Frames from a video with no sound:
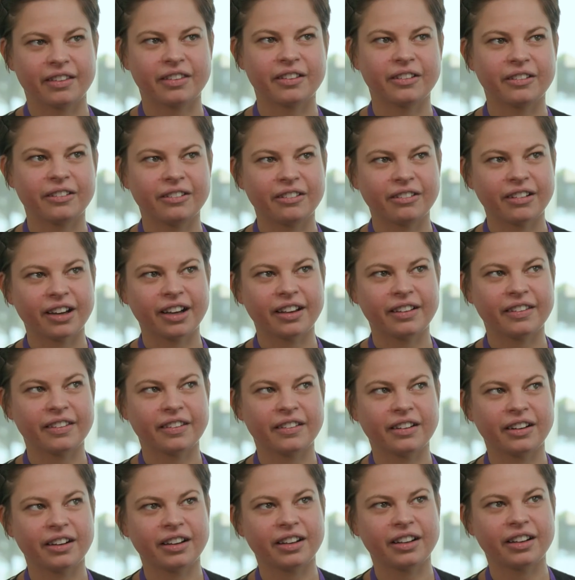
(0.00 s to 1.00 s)
So I
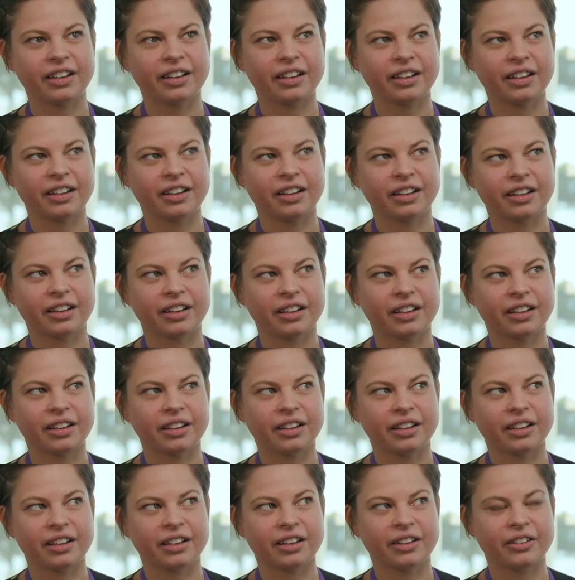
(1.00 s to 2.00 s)
started
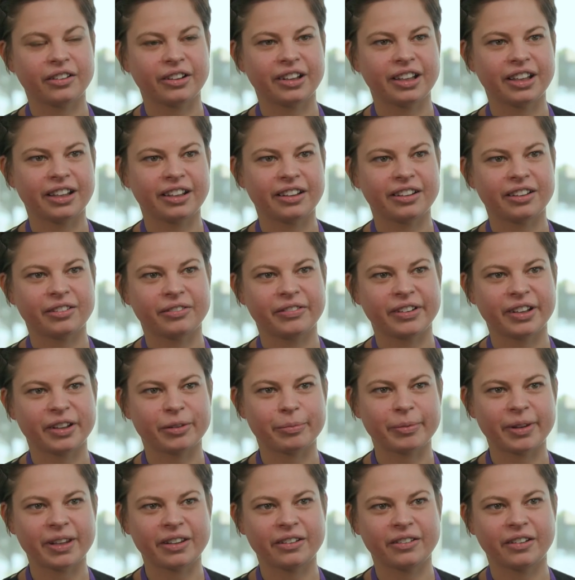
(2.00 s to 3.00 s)
looking into
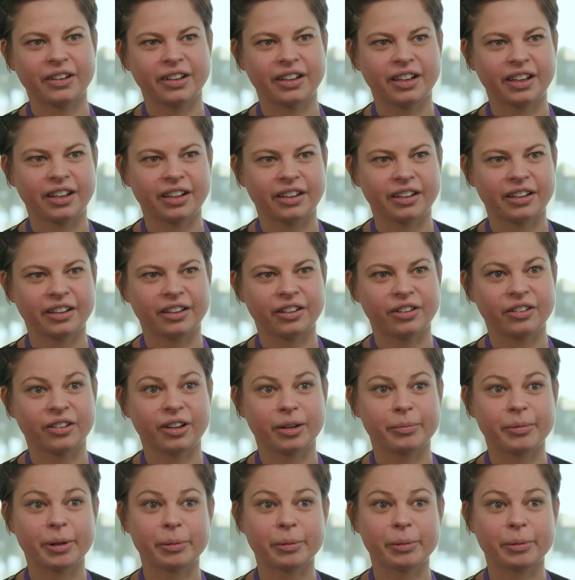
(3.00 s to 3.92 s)
fixed My Street data during